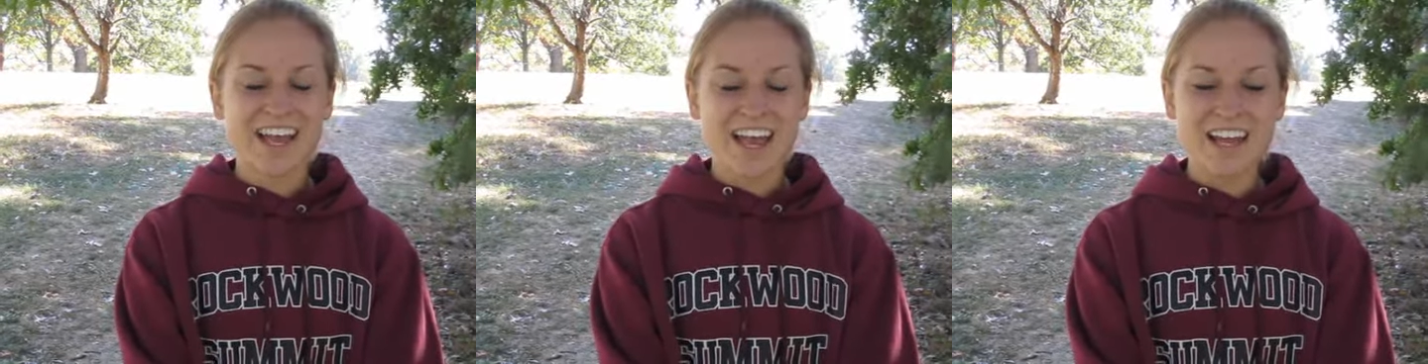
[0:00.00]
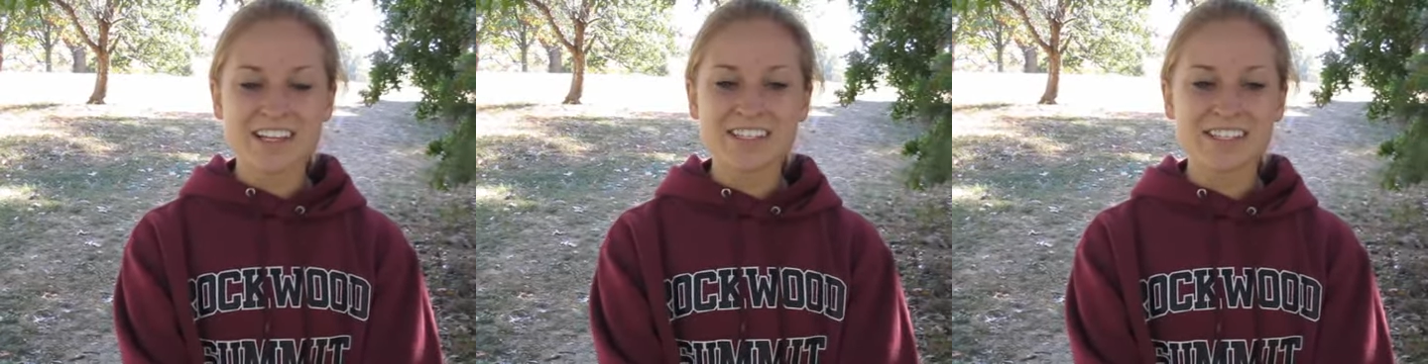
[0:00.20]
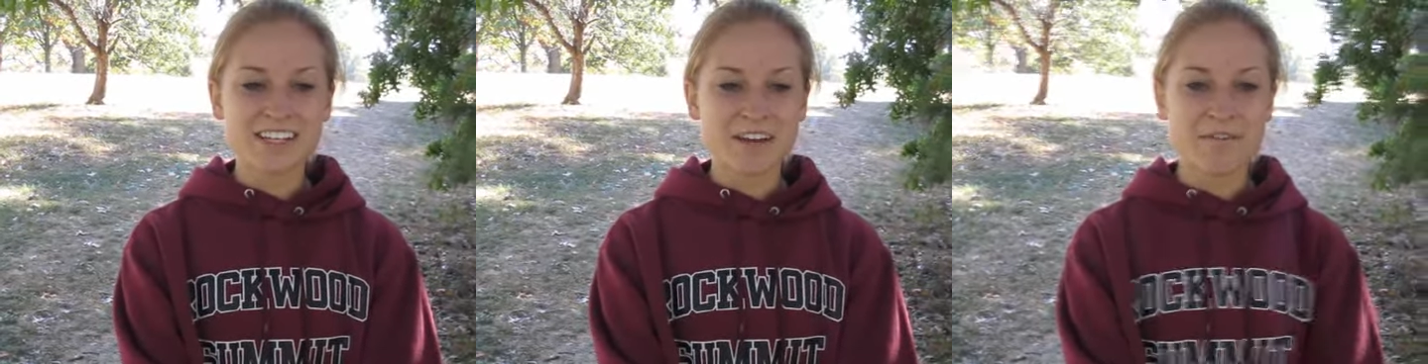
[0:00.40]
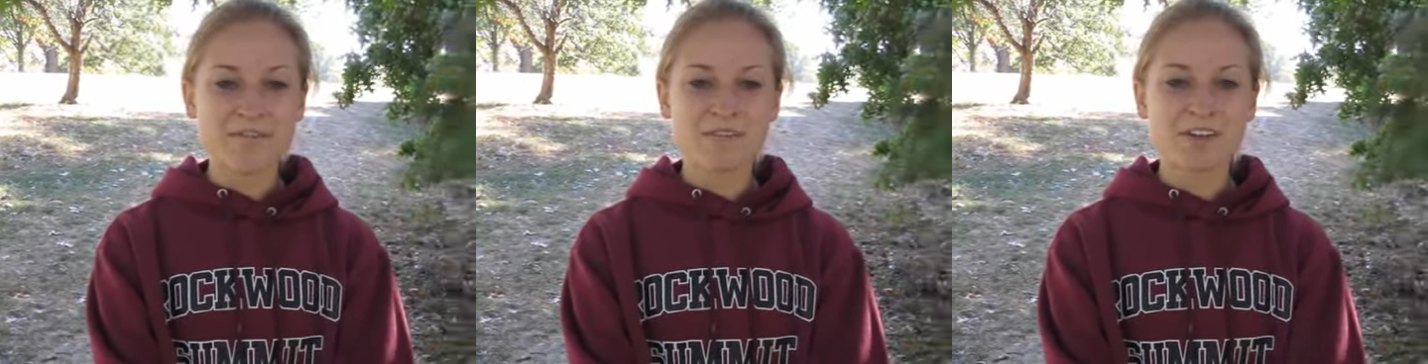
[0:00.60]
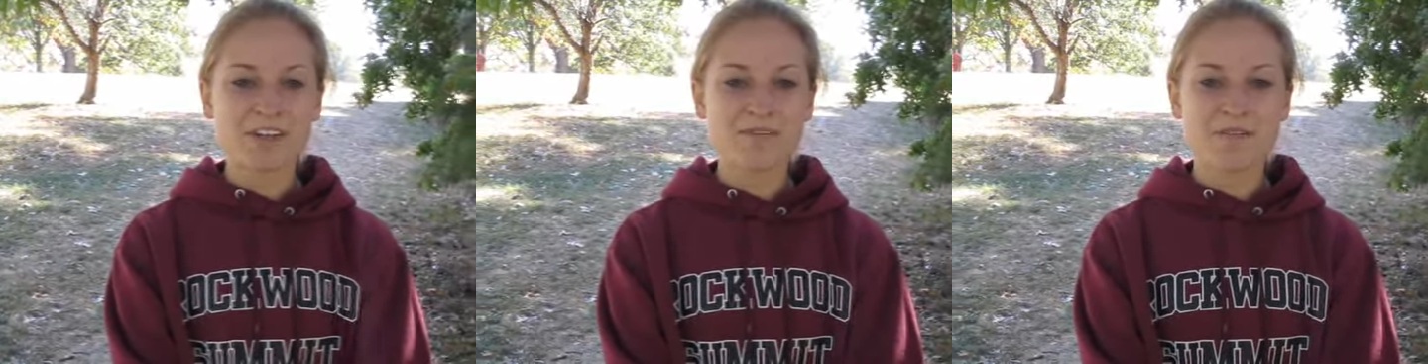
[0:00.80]
It's
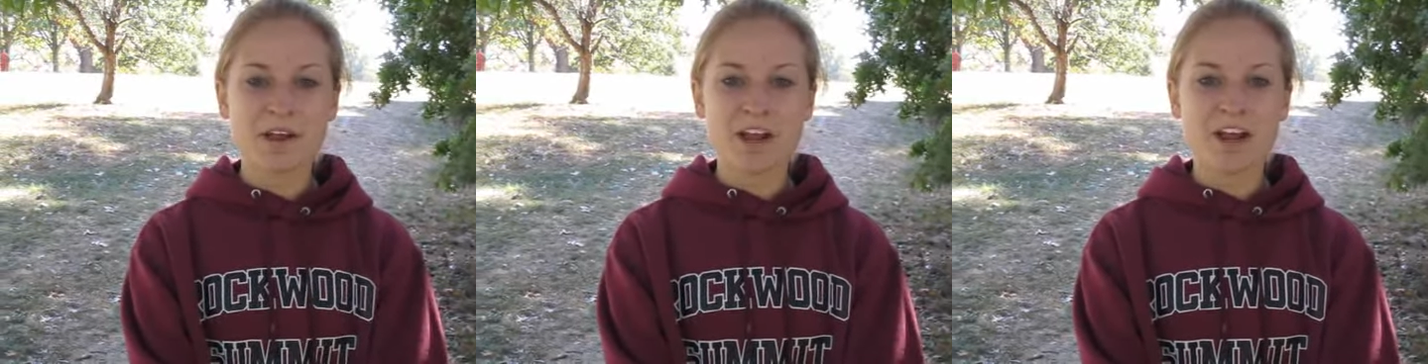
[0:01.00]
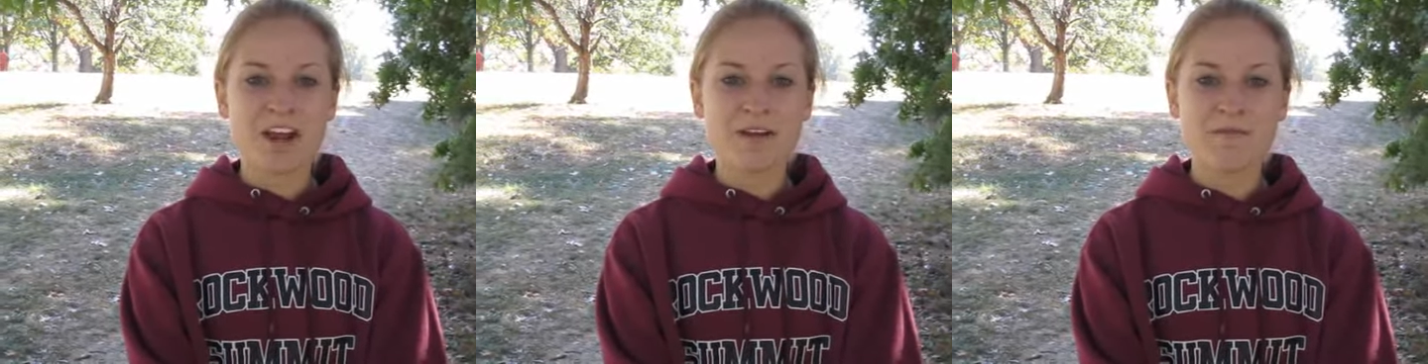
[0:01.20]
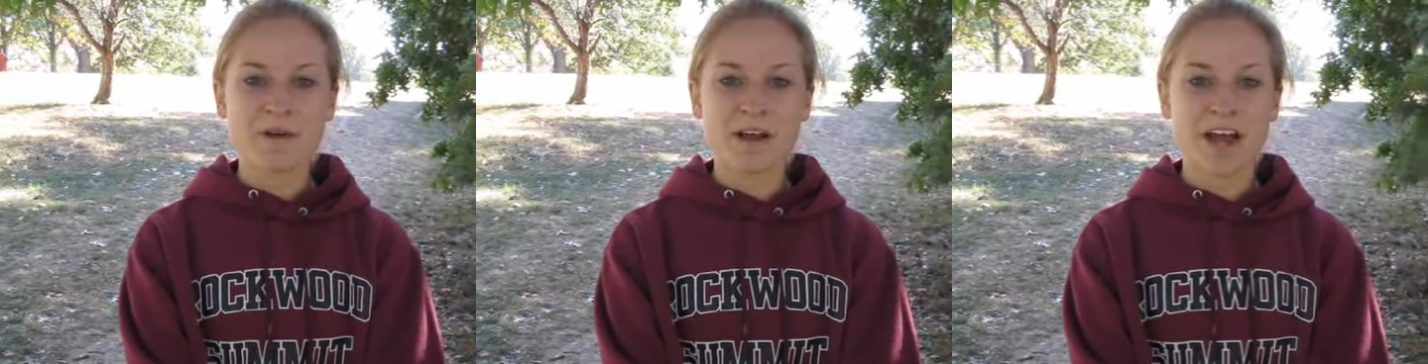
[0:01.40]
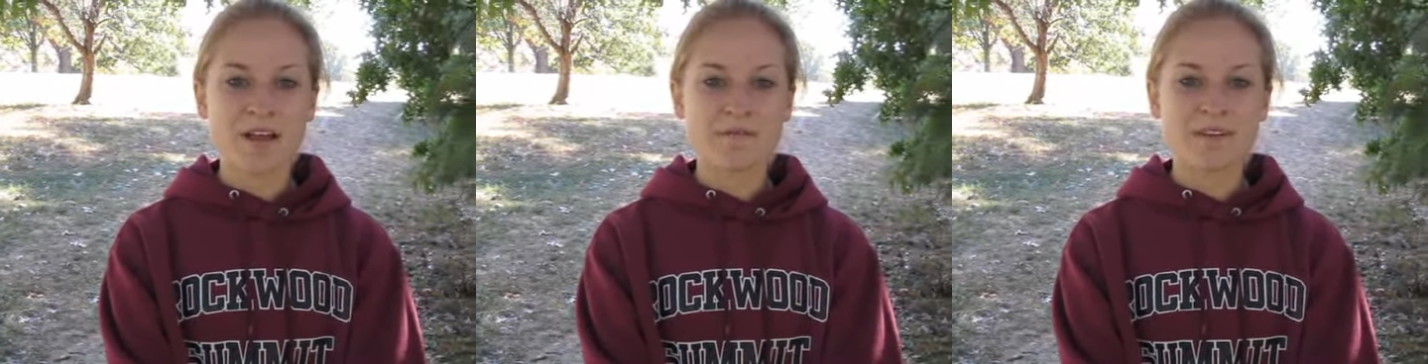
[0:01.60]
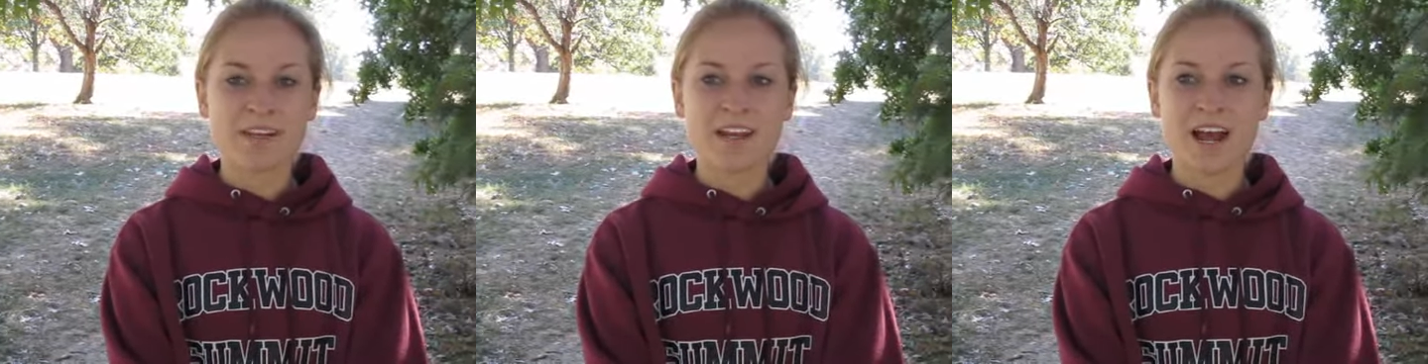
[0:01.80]
definitely weird, but
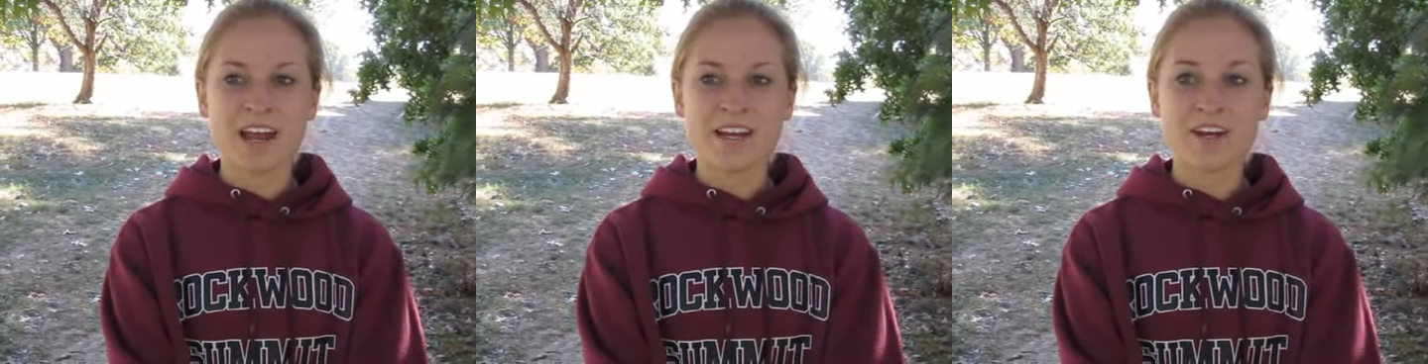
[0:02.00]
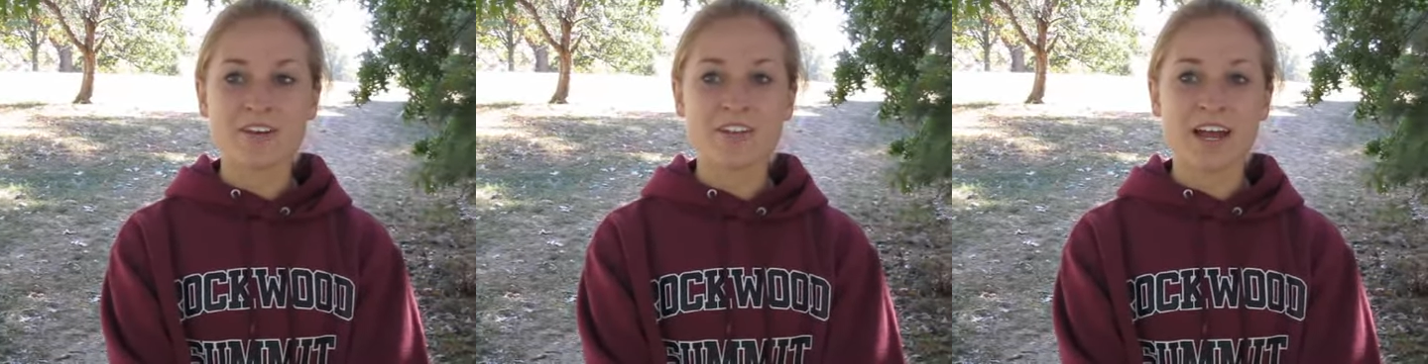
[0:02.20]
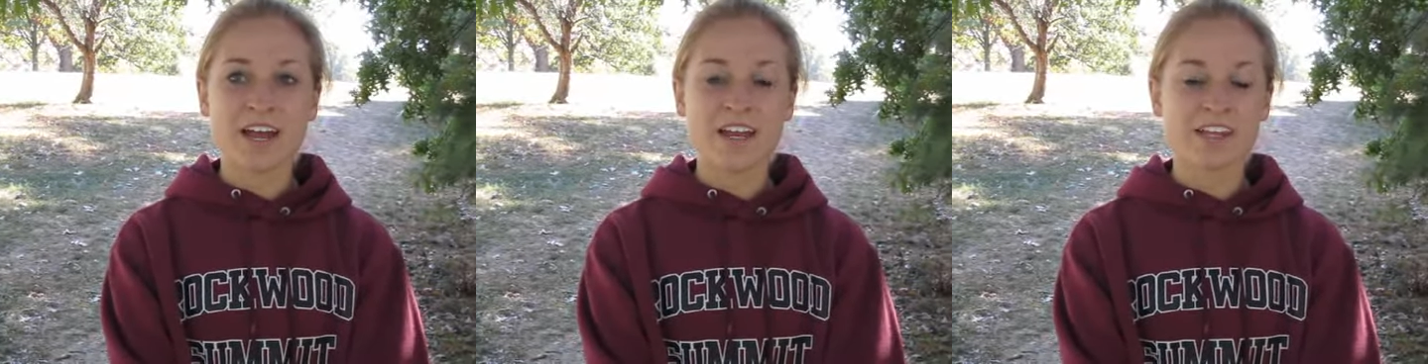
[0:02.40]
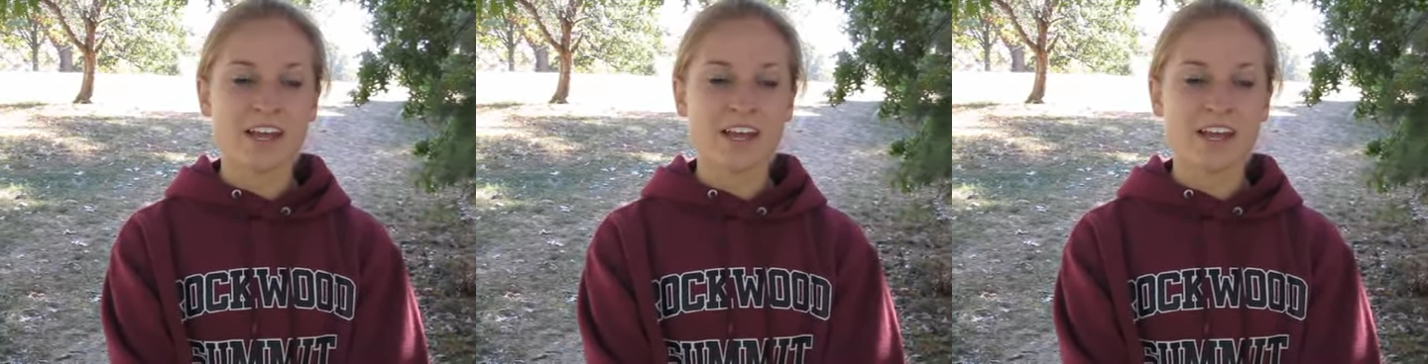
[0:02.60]
I mean, I know that.